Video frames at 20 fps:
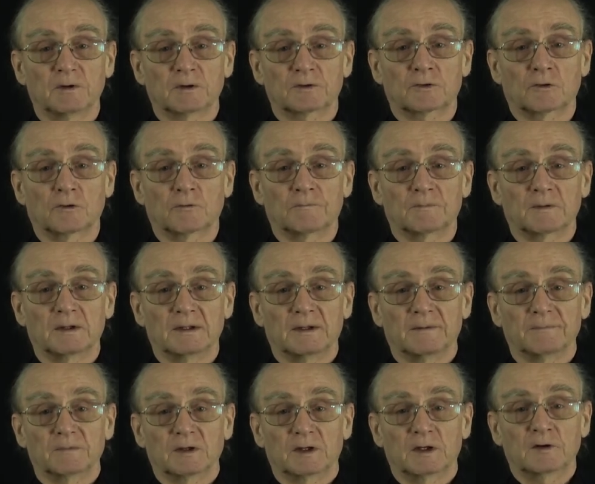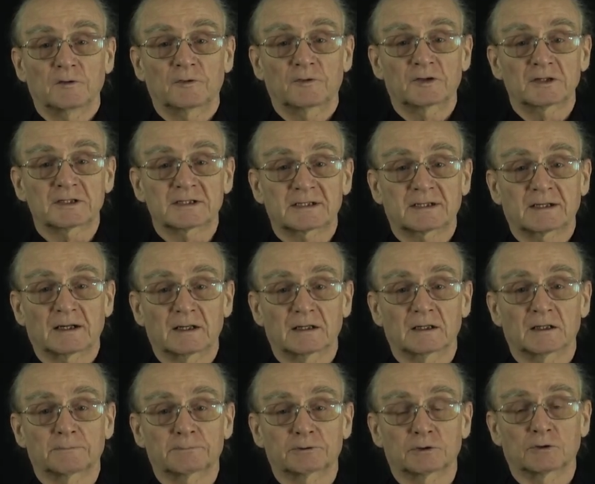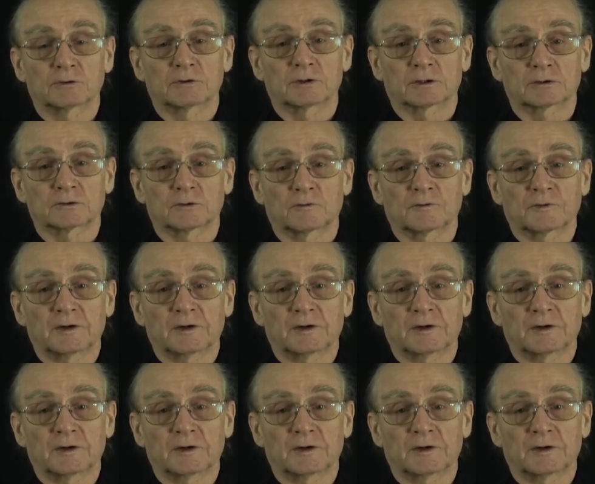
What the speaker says: So if the scalar product of